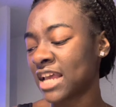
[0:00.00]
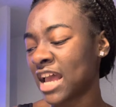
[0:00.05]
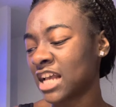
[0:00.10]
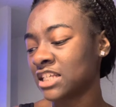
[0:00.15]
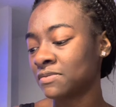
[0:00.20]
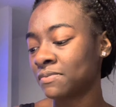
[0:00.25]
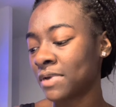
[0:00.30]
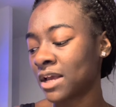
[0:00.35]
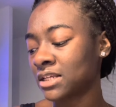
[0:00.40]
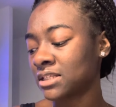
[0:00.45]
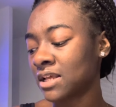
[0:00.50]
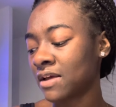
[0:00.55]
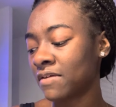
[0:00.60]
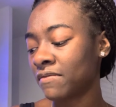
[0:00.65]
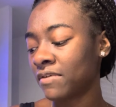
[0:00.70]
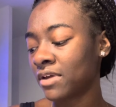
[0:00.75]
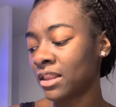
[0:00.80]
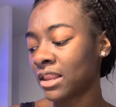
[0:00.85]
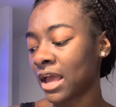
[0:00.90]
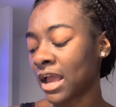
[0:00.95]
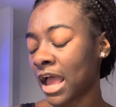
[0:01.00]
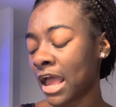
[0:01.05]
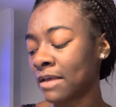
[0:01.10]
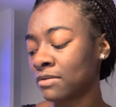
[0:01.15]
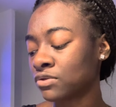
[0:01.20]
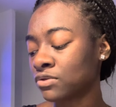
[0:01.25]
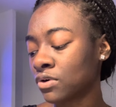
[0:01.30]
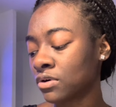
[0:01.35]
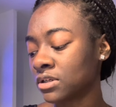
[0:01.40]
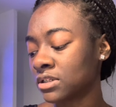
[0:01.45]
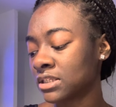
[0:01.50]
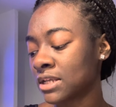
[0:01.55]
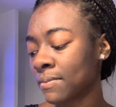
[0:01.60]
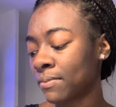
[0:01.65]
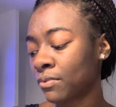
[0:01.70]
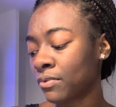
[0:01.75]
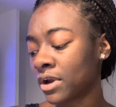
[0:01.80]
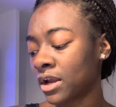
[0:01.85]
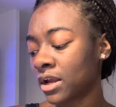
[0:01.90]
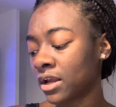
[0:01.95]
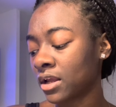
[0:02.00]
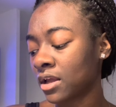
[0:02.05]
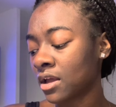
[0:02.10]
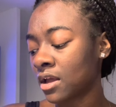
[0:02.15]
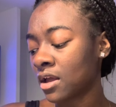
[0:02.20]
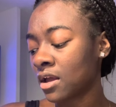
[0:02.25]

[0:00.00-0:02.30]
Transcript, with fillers: aspects of it like how it's going to separate